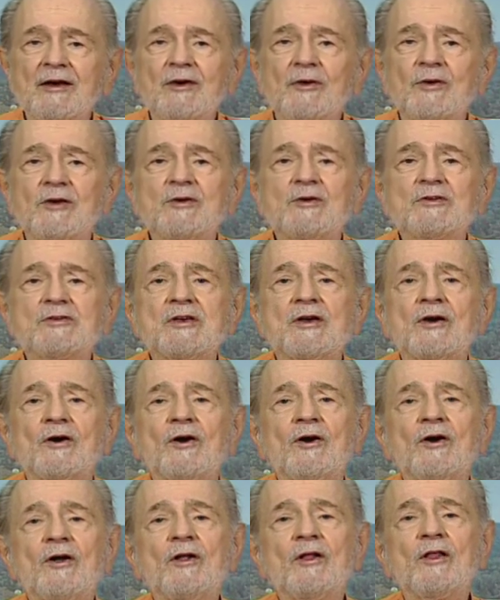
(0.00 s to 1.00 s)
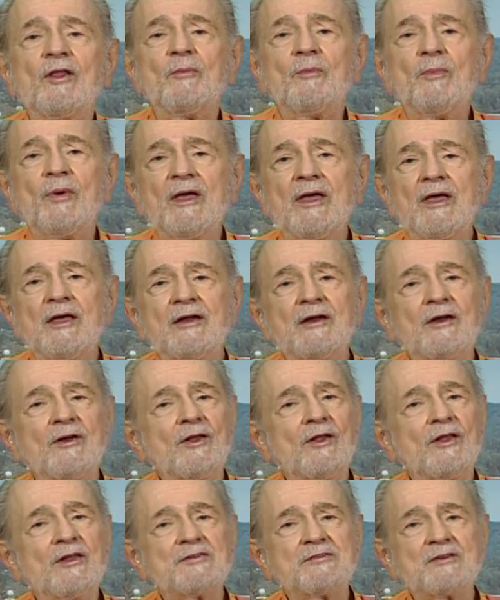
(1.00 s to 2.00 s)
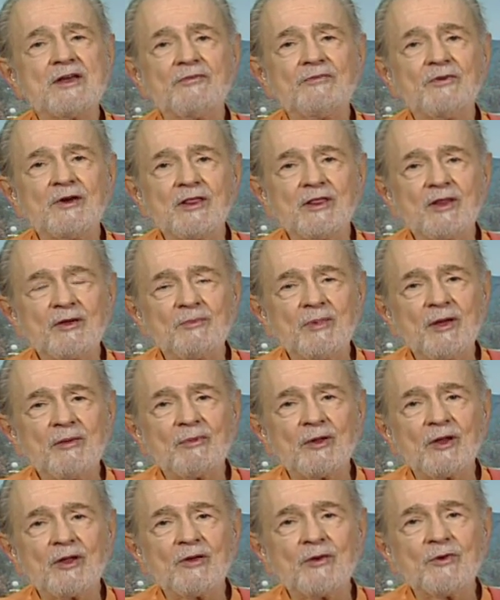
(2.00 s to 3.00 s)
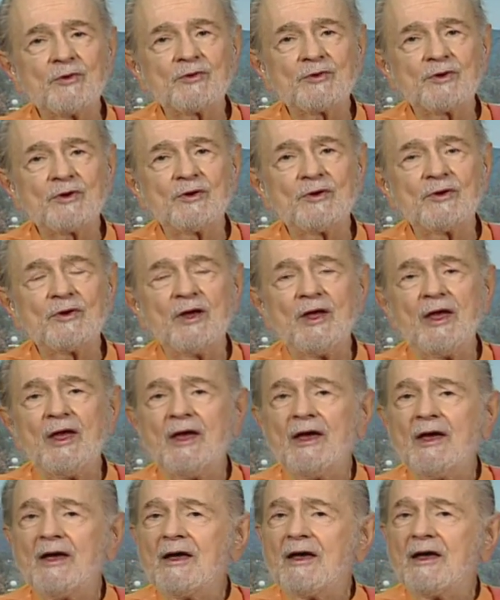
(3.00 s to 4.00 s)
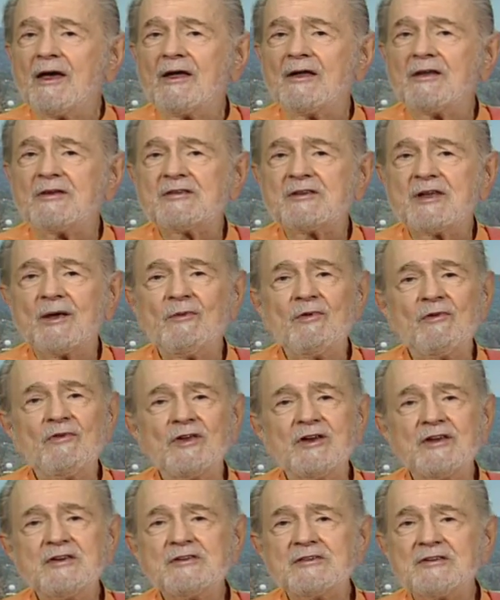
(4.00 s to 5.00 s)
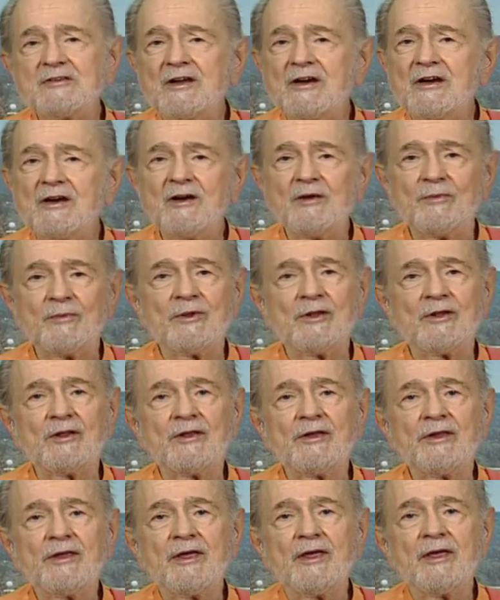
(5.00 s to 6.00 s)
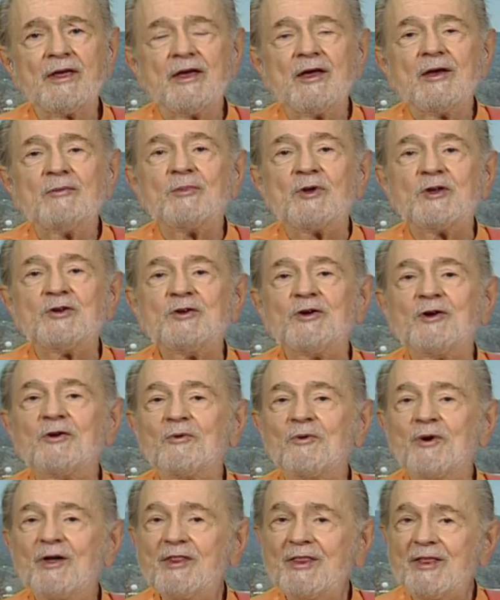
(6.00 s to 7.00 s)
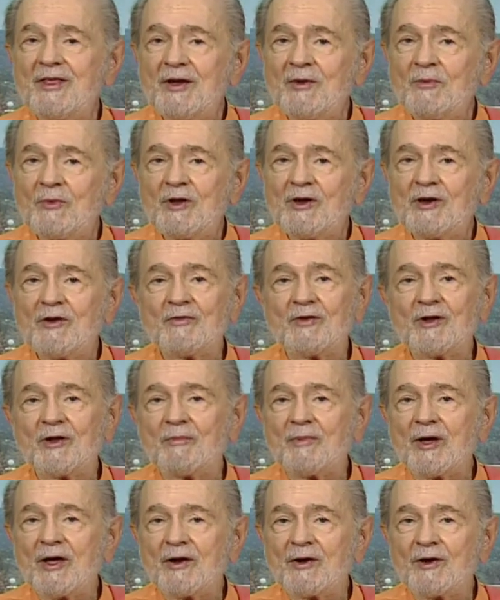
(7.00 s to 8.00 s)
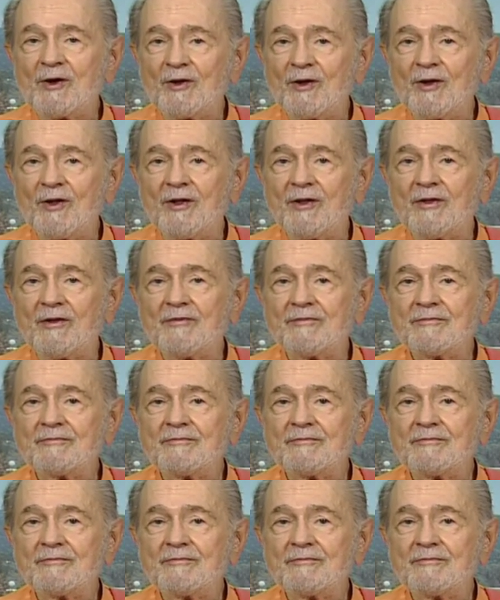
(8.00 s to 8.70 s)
When you see all the pain and all the suffering that people go through, and some of it is terrible. But you know one thing wonderful about it all?